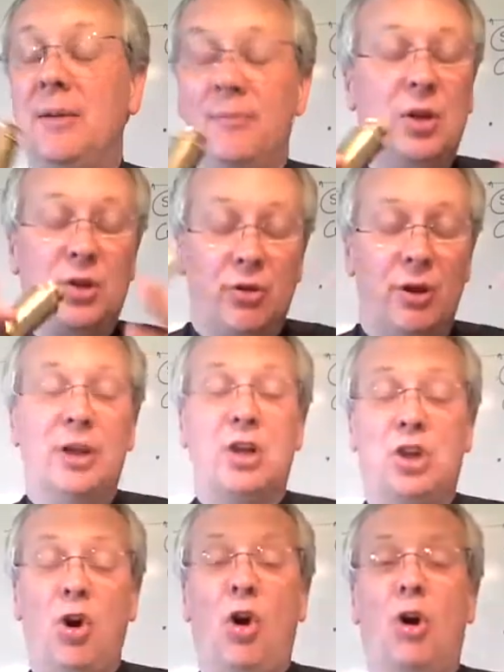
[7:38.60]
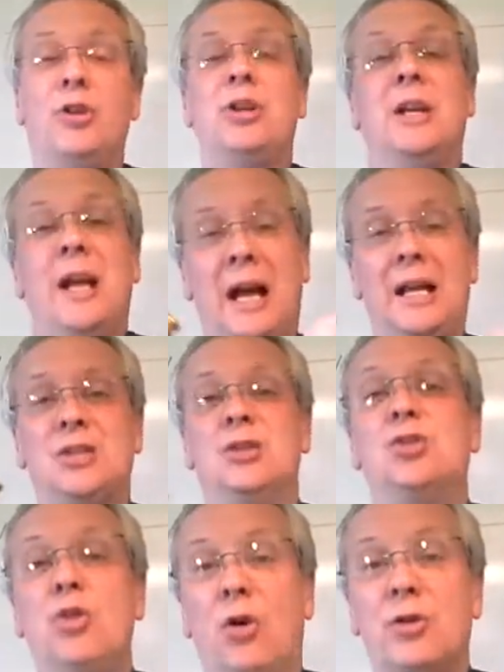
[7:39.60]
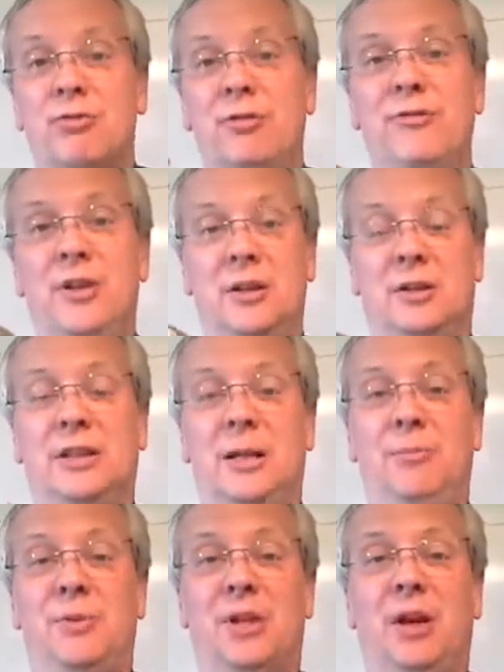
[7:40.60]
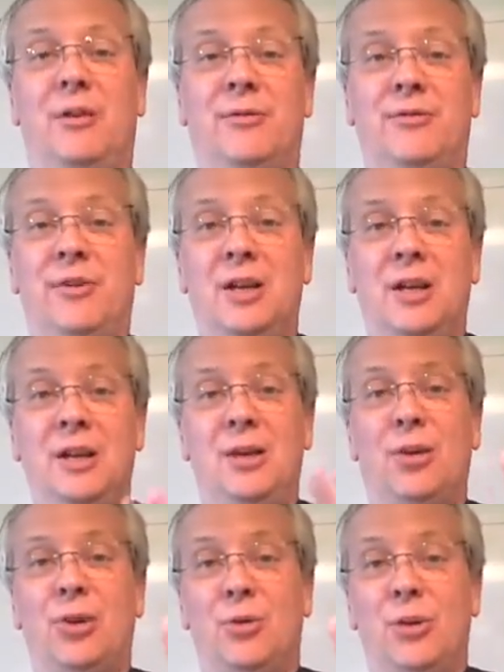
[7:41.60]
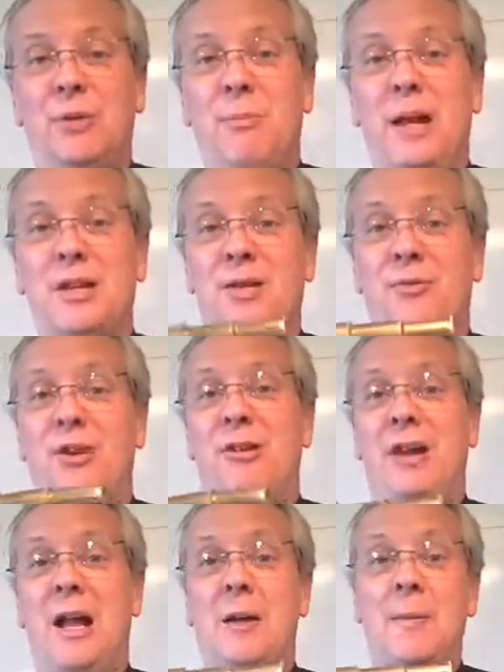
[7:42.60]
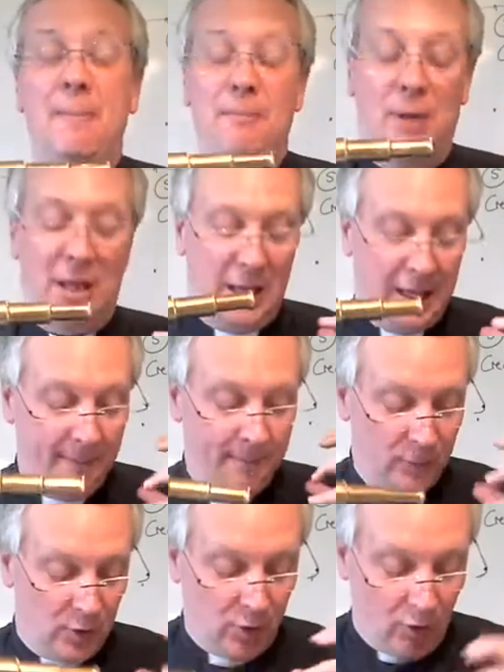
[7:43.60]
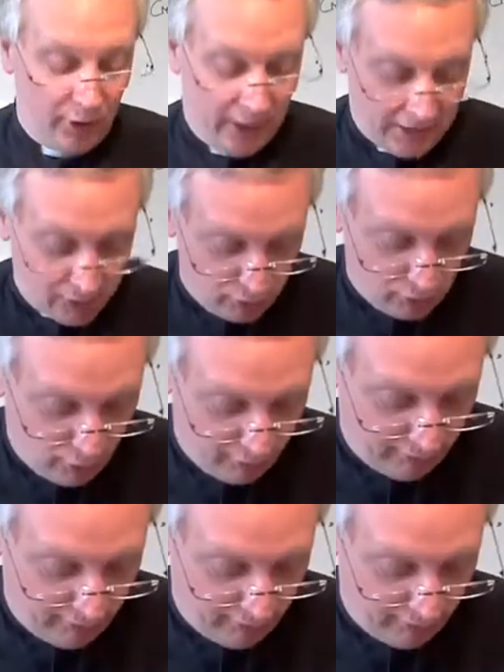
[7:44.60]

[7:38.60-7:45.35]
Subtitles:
that God has not revealed himself. You thought you'd managed to figure it out, but here God has not